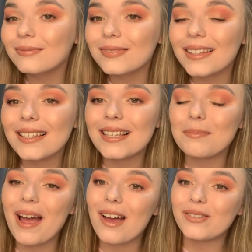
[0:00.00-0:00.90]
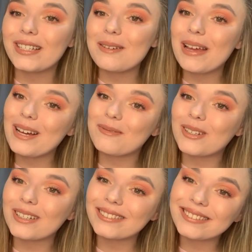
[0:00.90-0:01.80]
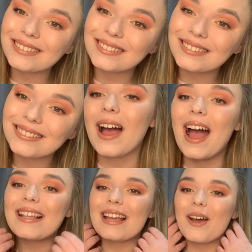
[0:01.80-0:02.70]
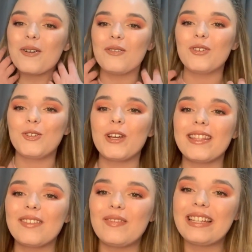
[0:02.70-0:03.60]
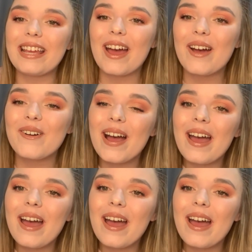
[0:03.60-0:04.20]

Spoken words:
this is my everyday makeup look. Guys, I hope you've enjoyed this video.